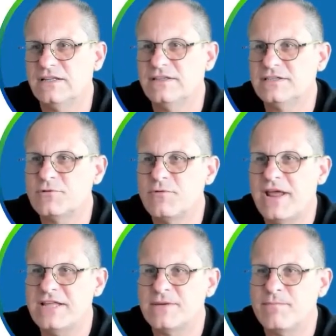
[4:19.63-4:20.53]
This
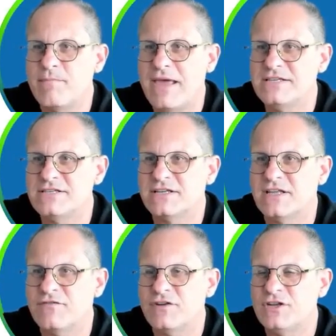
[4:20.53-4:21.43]
creates a basic
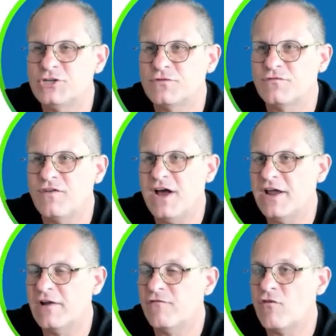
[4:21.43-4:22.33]
definition
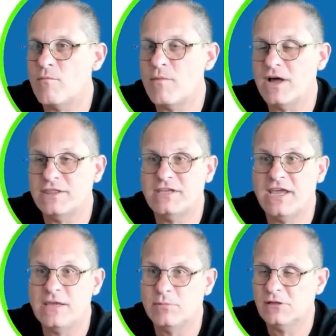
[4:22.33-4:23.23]
file for my
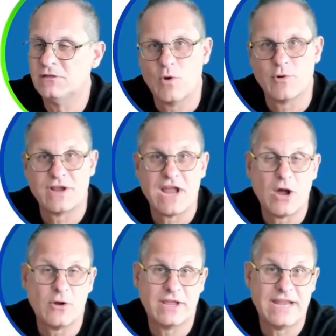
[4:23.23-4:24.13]
table where I now
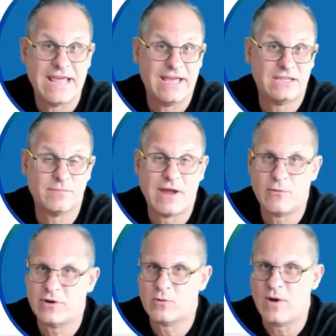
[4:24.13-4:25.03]
can add my
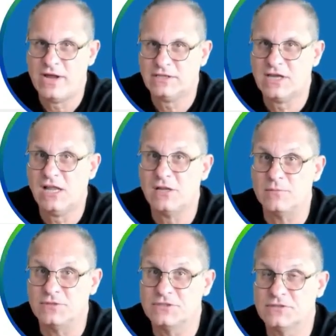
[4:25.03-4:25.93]
required
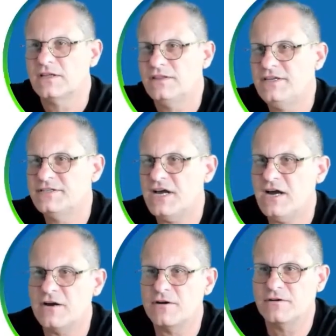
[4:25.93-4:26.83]
columns. These
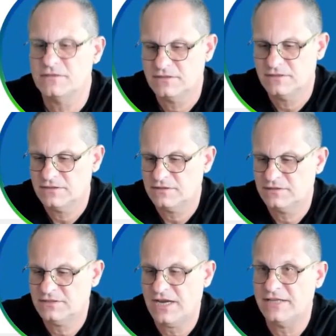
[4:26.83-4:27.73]
are
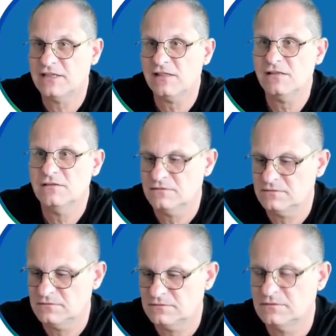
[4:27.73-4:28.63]
title,
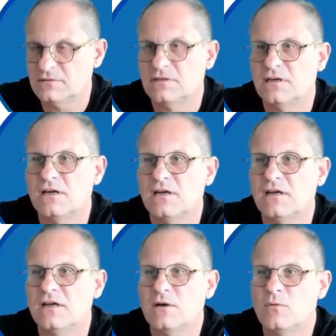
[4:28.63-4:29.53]

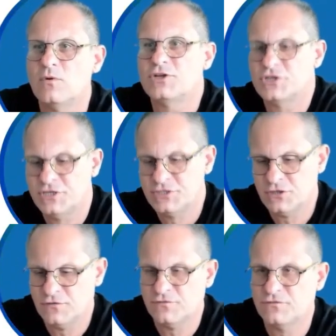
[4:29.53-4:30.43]
which is
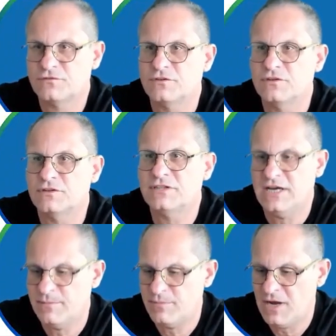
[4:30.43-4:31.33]
of
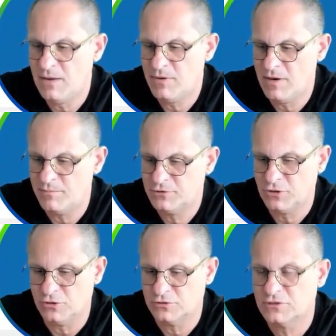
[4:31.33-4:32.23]
type
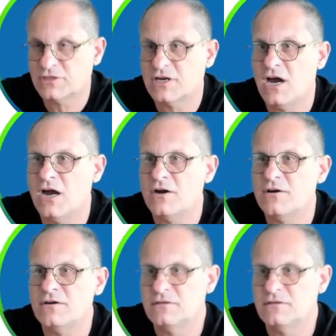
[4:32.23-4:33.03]
abap.car,